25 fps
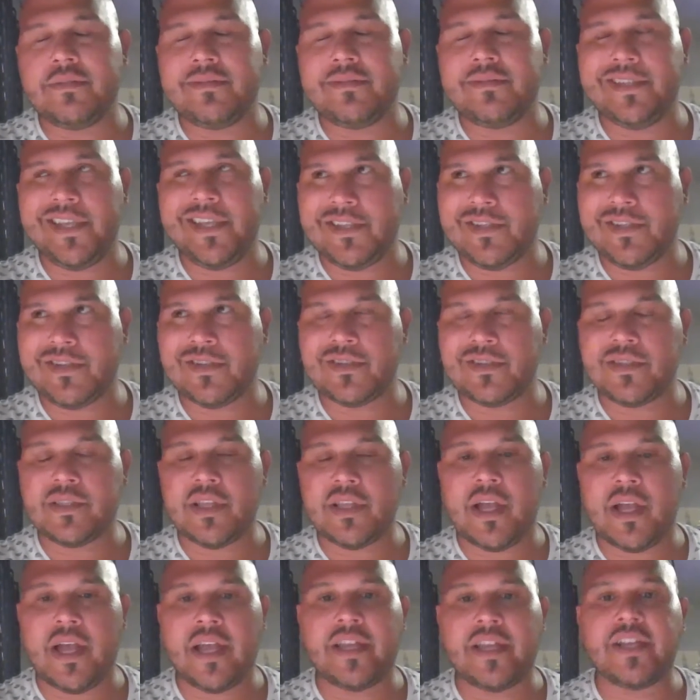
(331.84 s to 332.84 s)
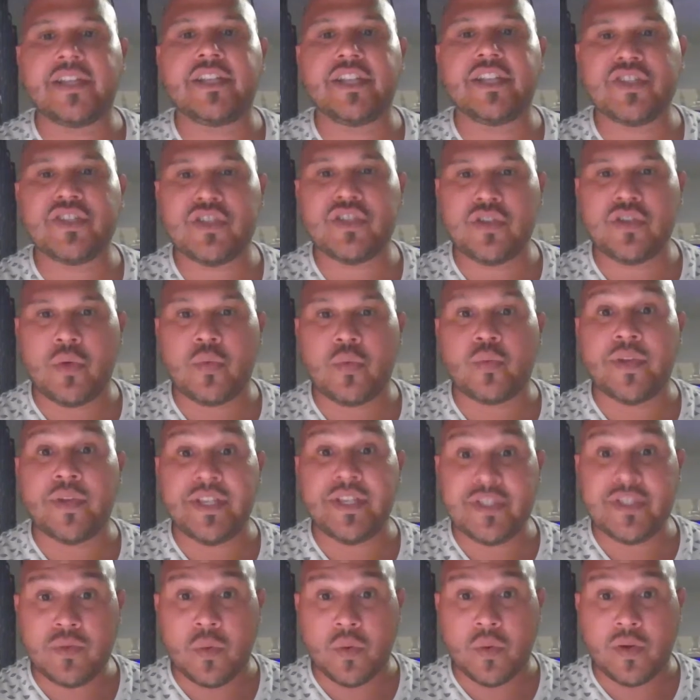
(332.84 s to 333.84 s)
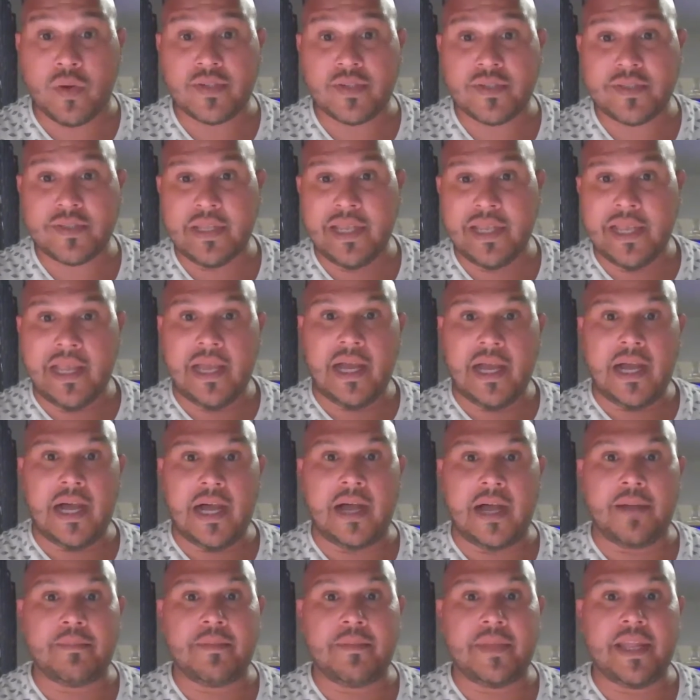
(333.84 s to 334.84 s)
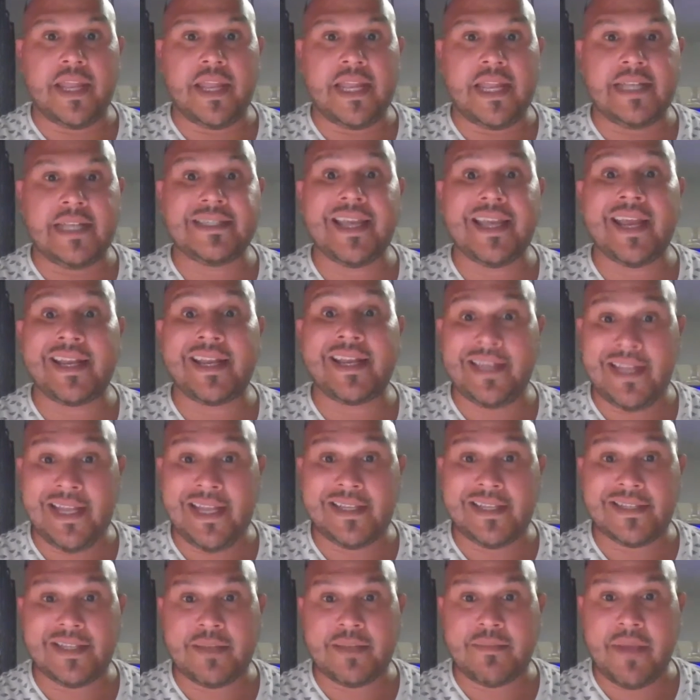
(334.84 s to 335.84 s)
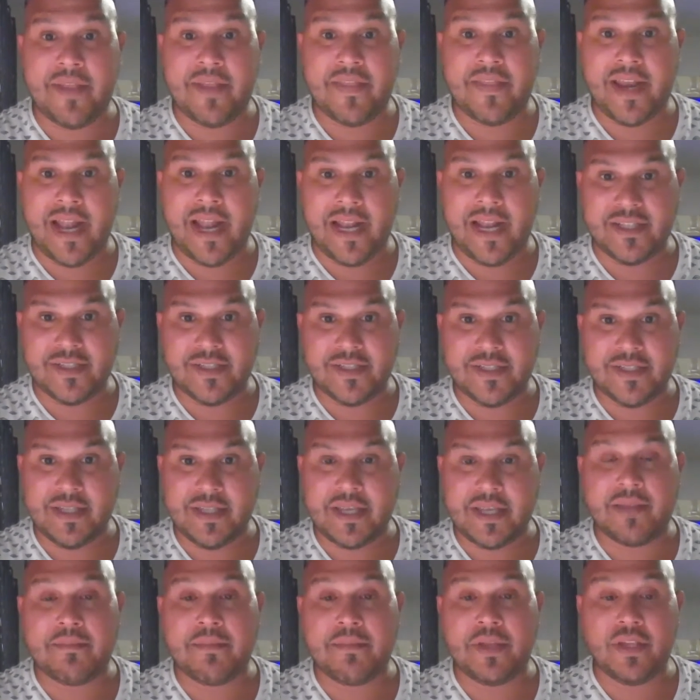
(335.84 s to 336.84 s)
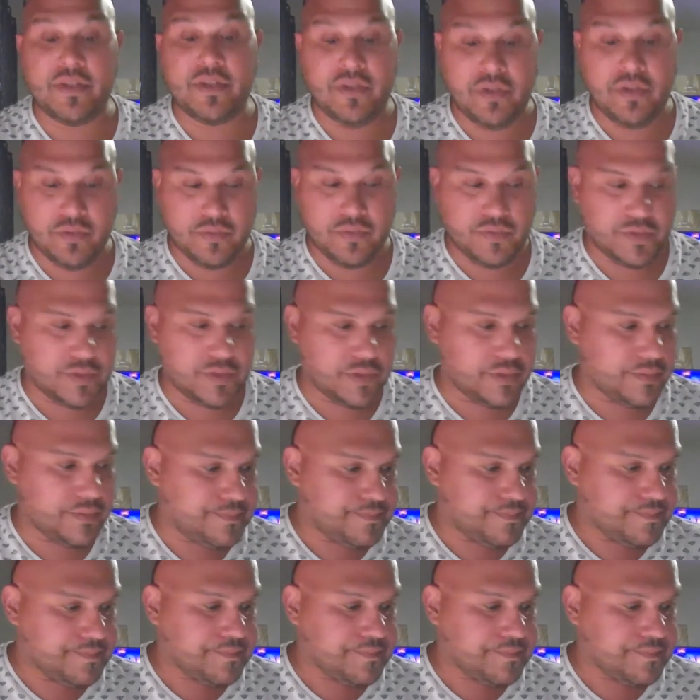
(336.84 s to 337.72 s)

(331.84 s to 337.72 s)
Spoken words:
teachers an additional resource in techniques and methodologies that can be used.